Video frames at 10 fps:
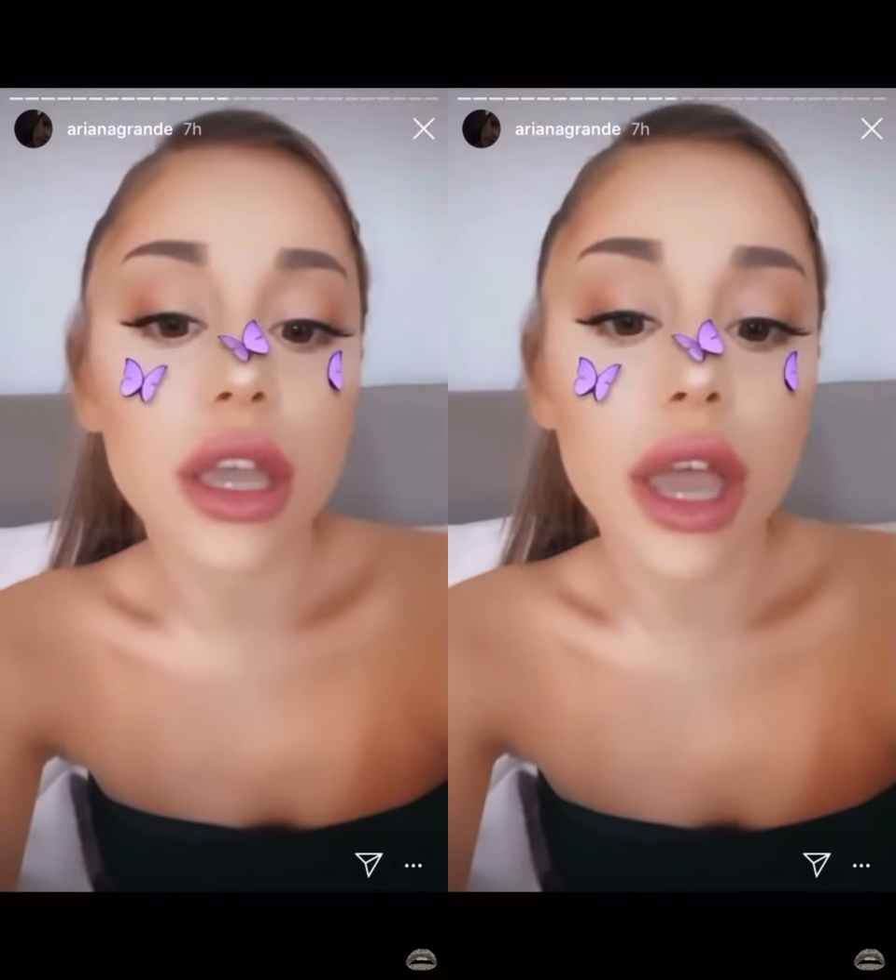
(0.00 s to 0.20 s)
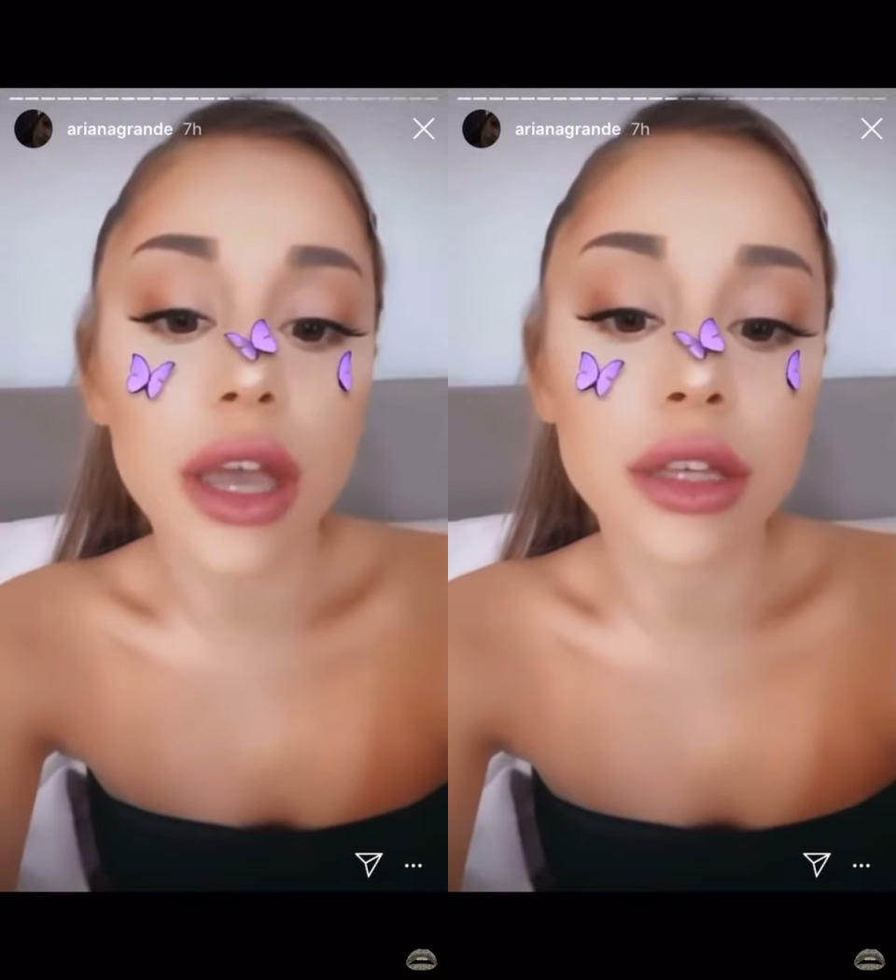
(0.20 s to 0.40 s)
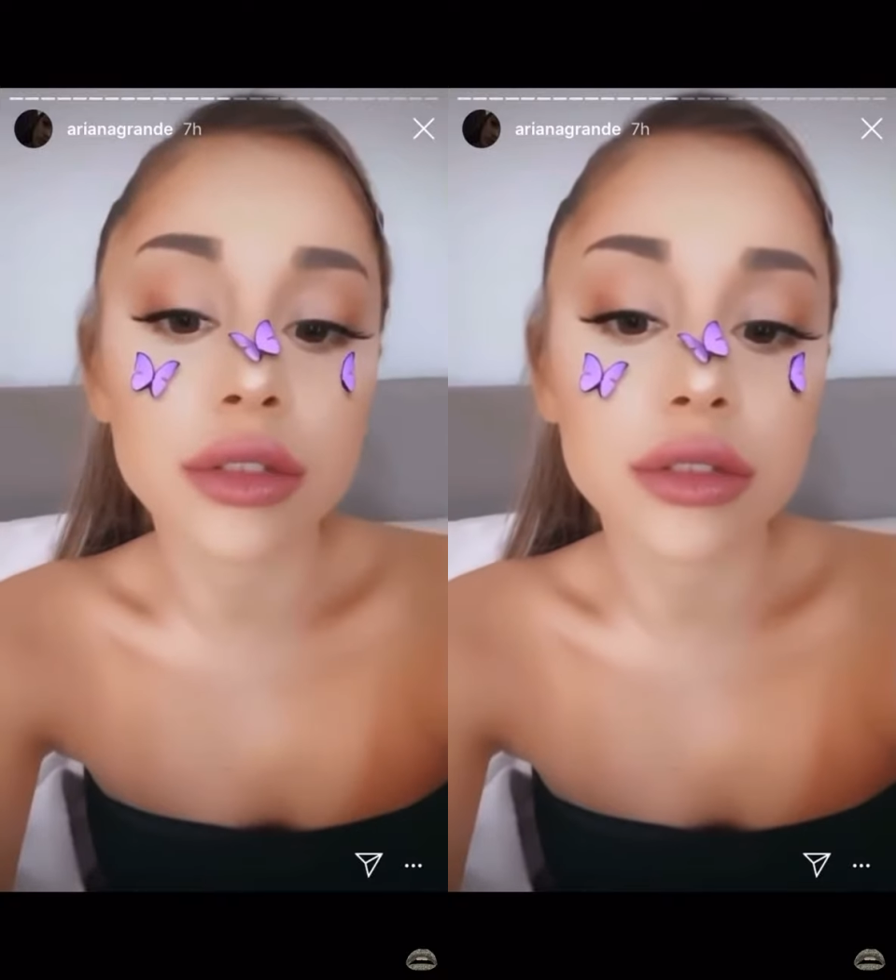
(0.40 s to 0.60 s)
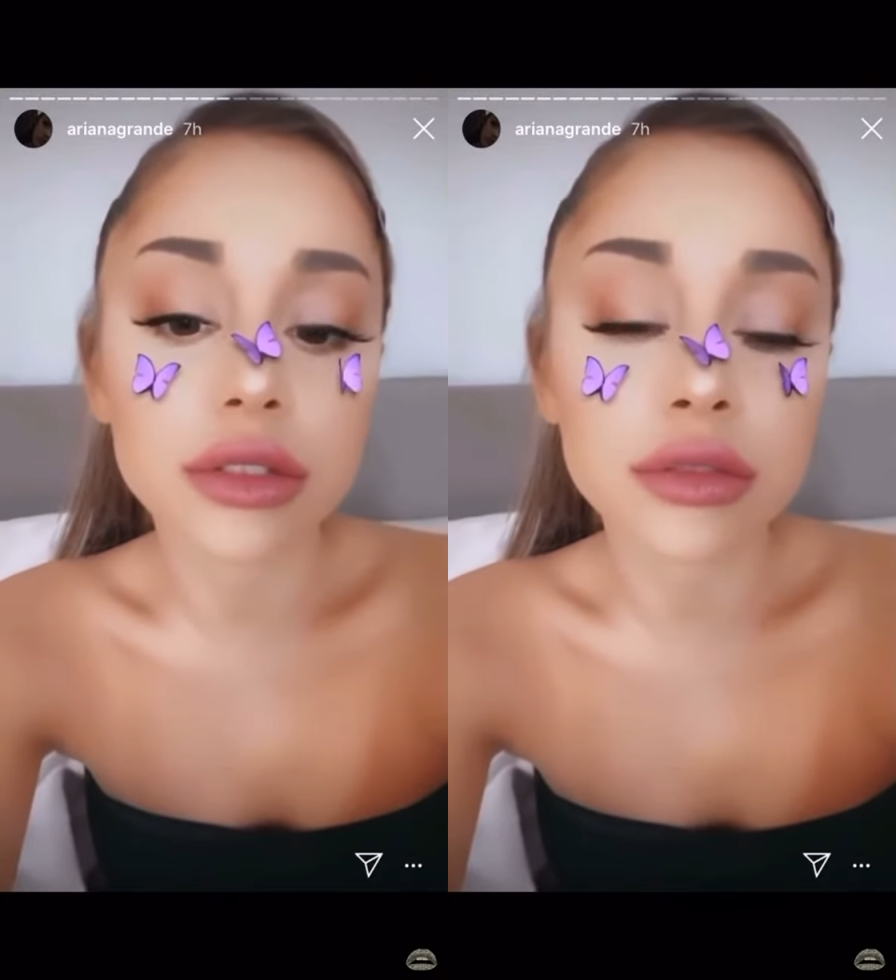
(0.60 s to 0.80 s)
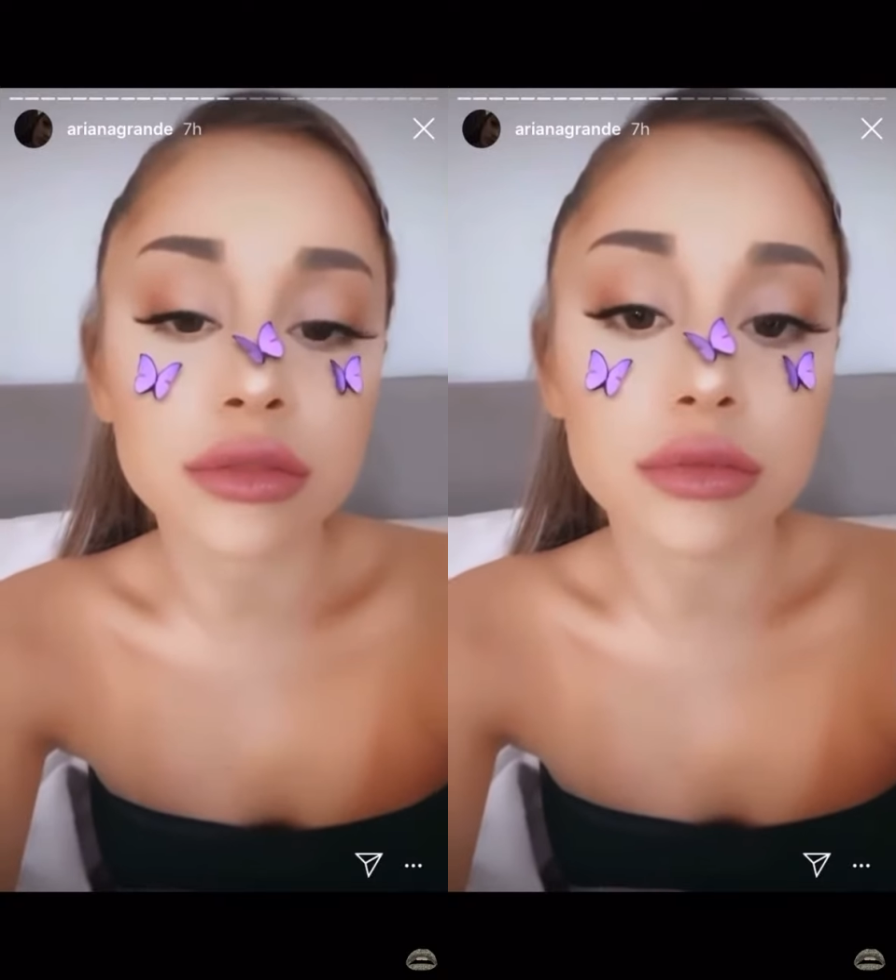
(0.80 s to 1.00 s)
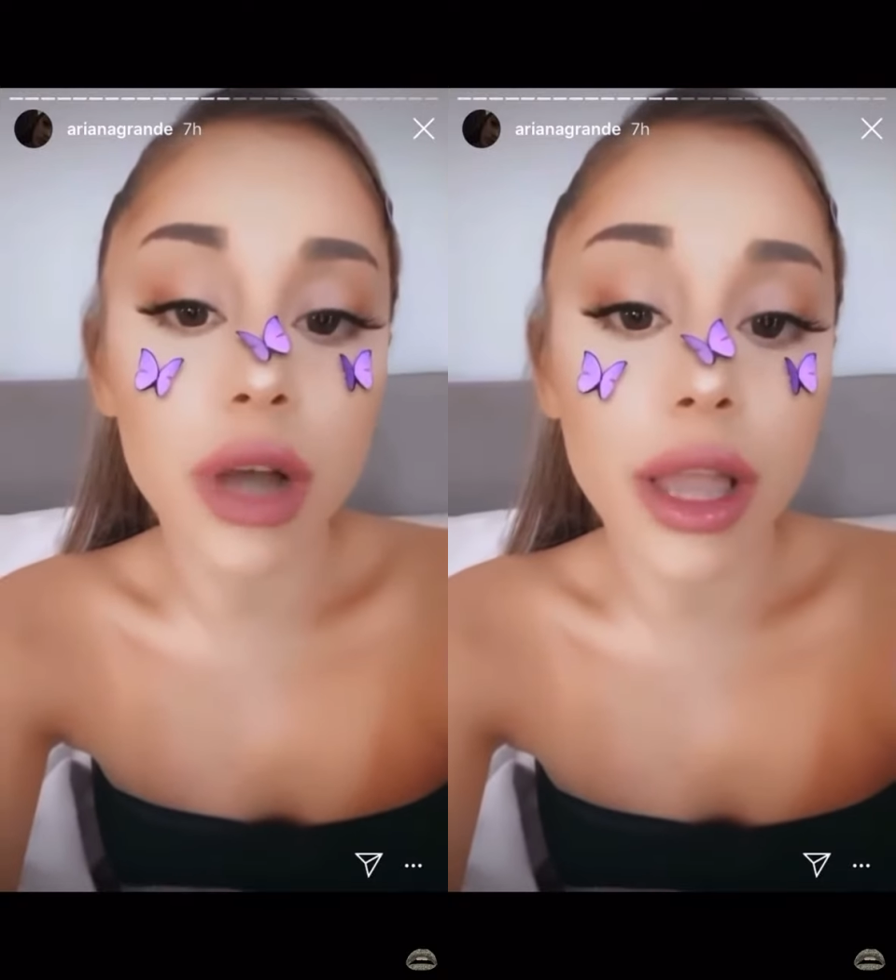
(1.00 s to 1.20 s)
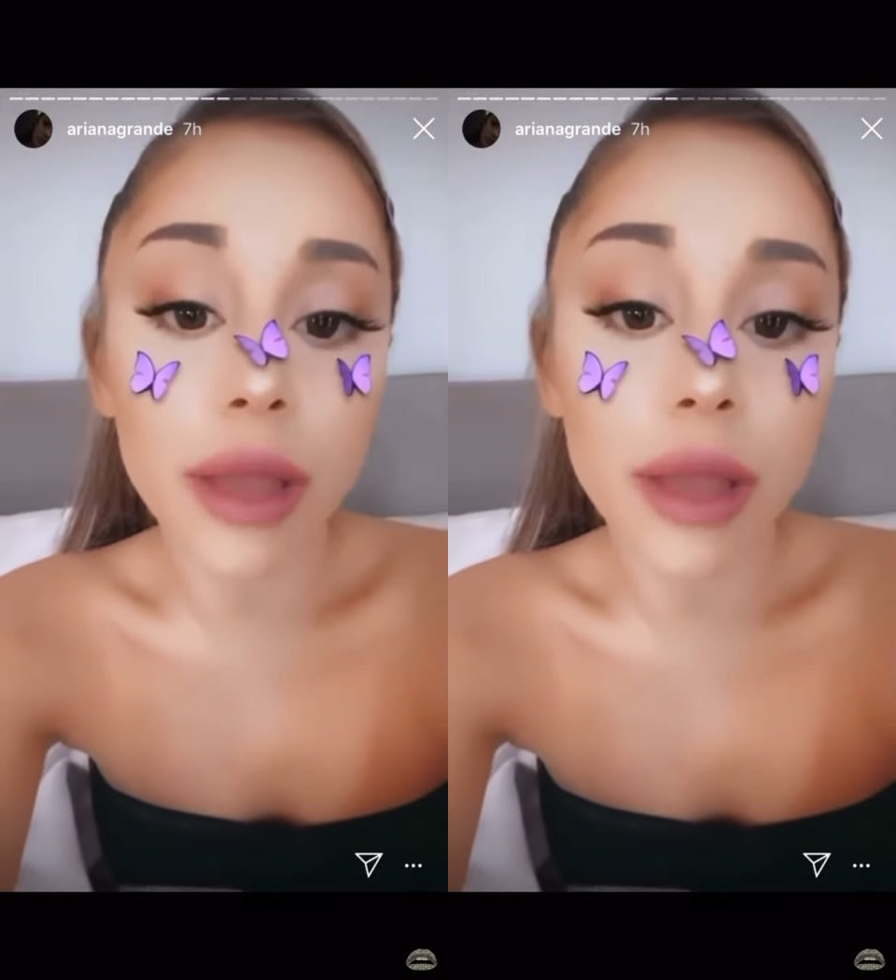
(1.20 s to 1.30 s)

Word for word: and why I